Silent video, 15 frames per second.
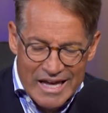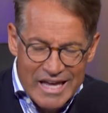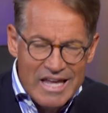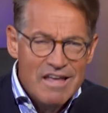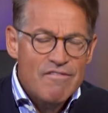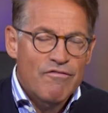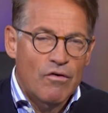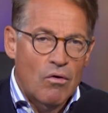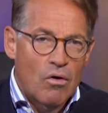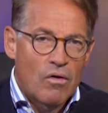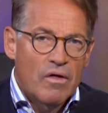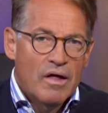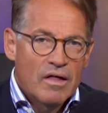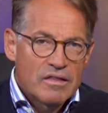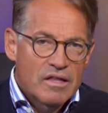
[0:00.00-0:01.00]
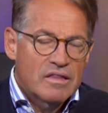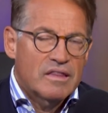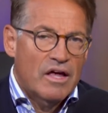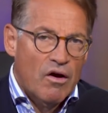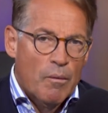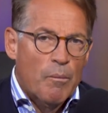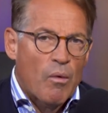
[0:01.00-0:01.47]
evil that
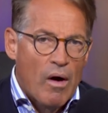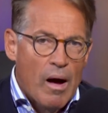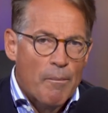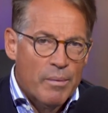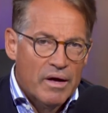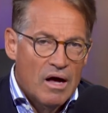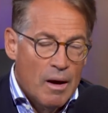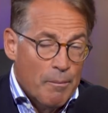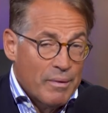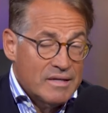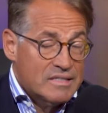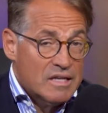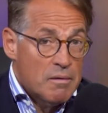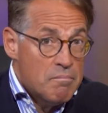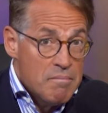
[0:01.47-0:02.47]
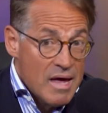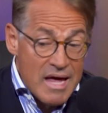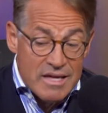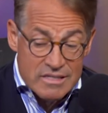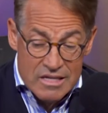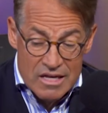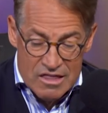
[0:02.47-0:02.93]
they are propping up. It's an
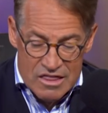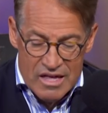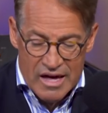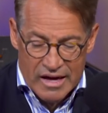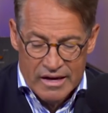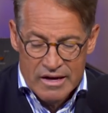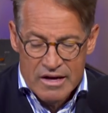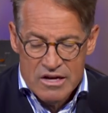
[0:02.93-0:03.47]
amazing thing.